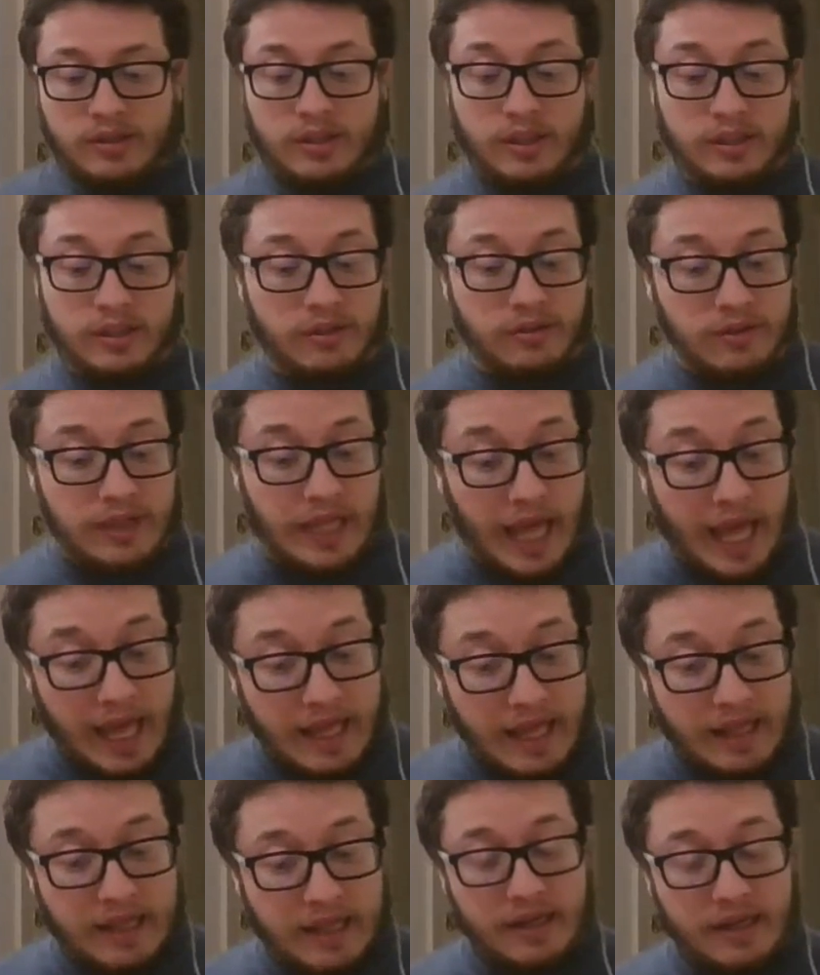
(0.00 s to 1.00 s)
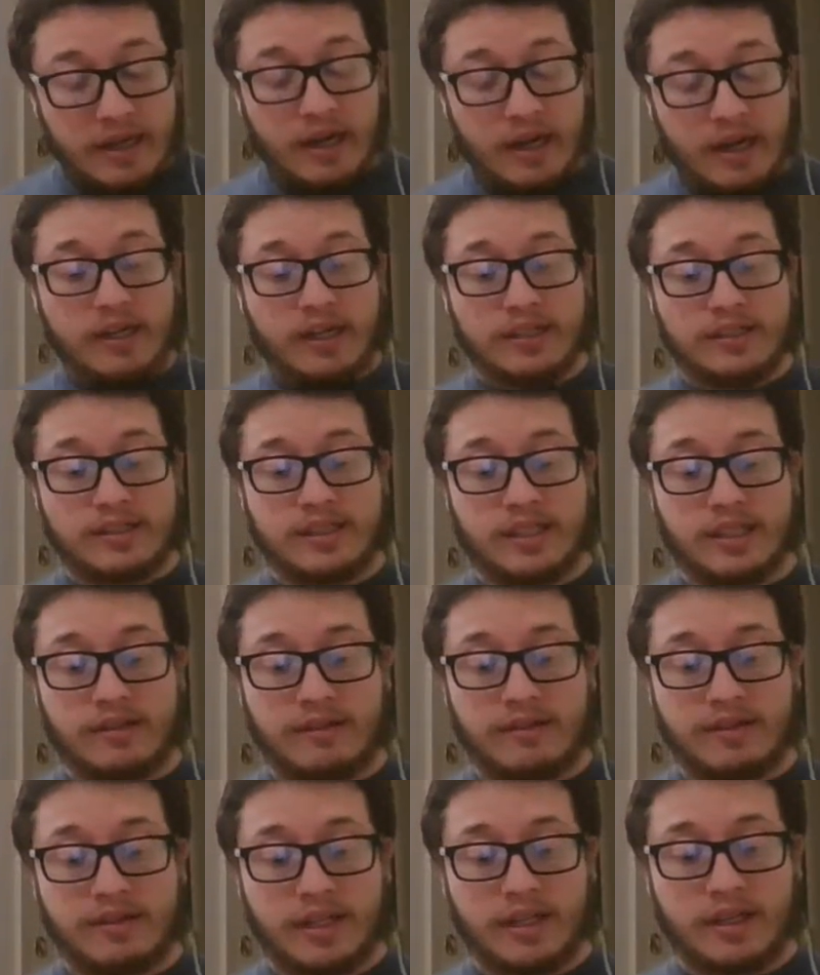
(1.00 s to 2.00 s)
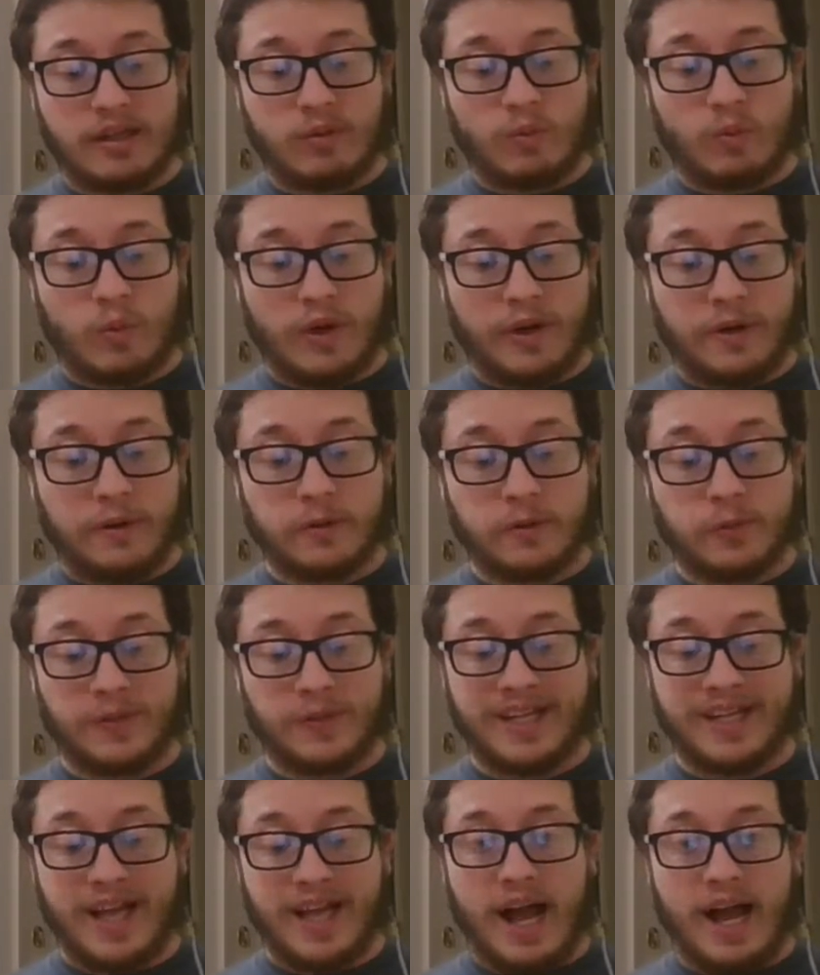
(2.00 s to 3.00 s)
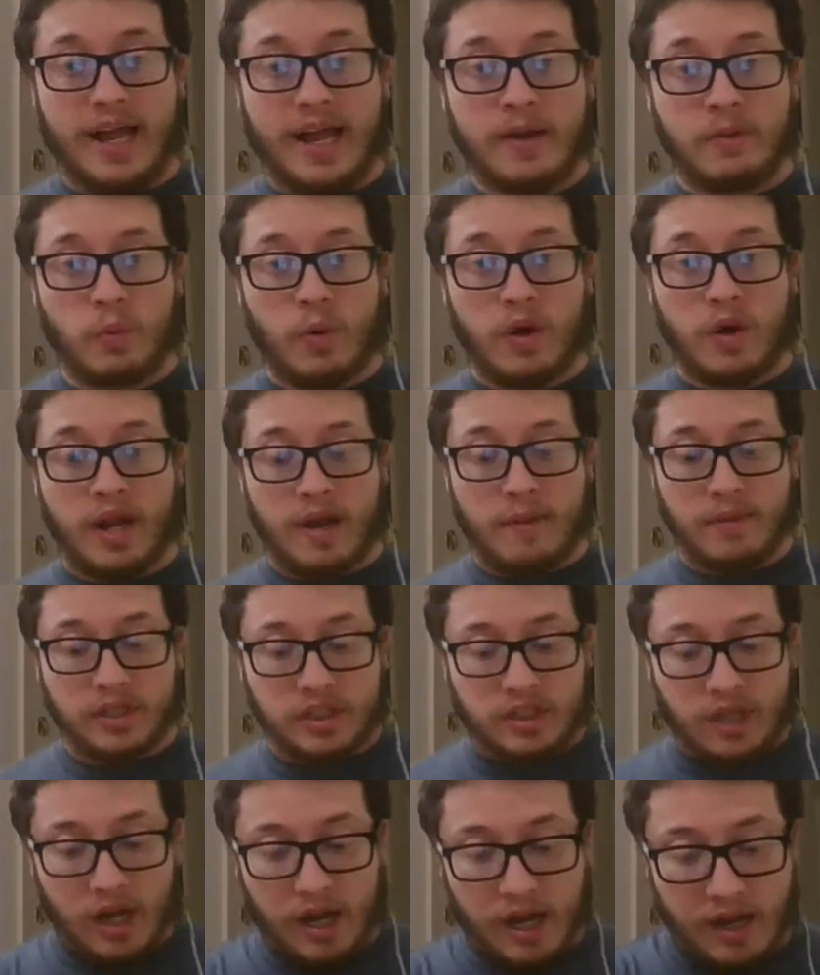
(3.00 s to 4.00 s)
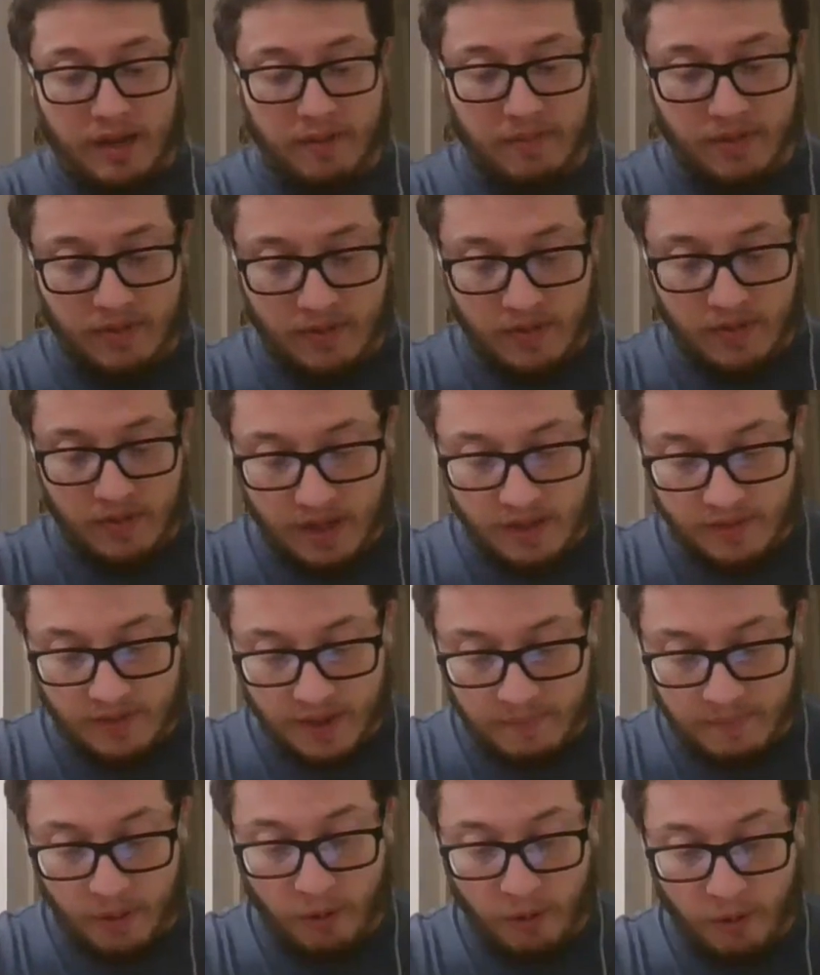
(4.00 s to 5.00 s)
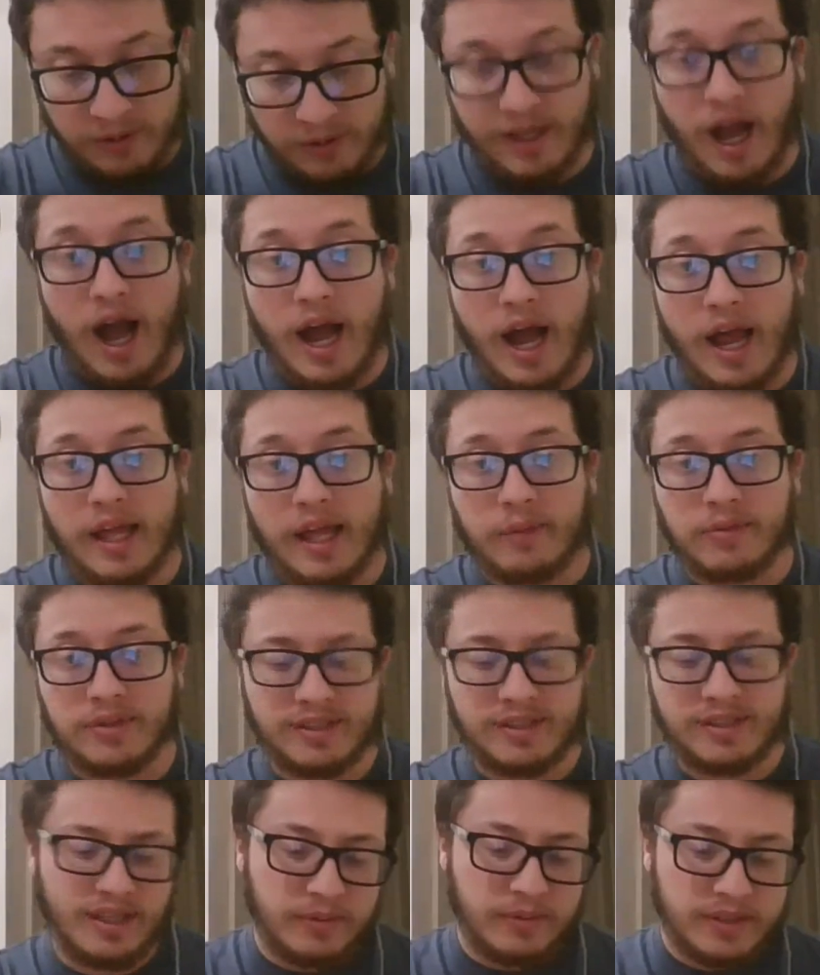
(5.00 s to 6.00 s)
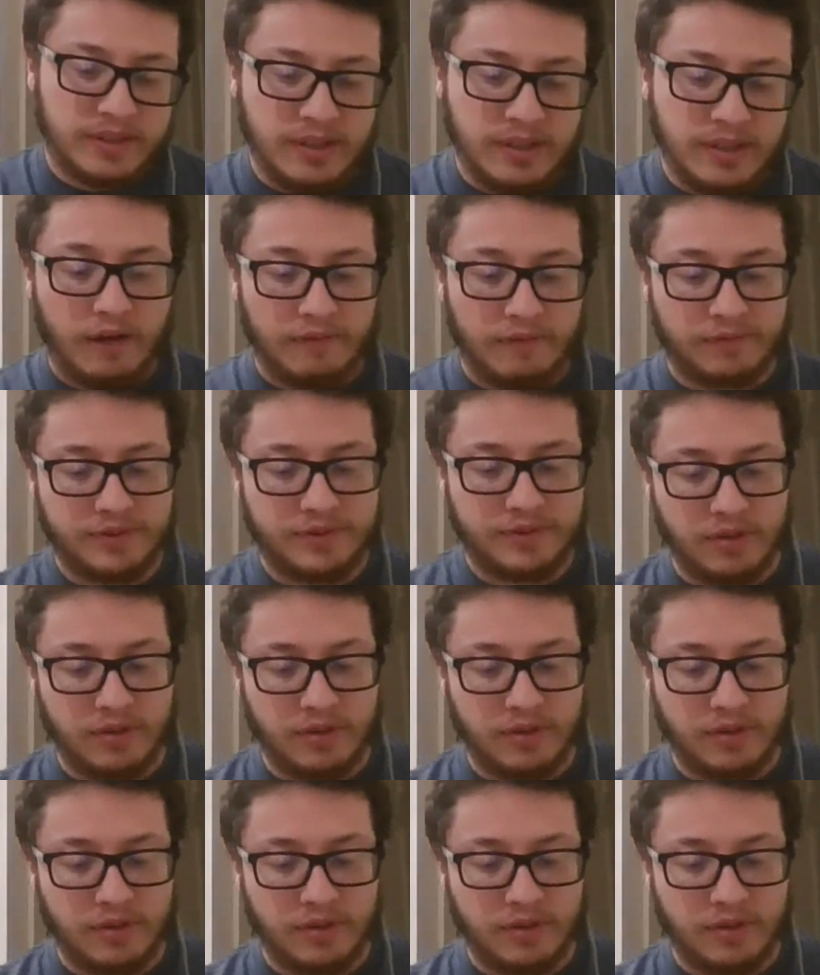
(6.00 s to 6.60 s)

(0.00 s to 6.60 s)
do that, considering what else we got and how much time they both got. It was tough.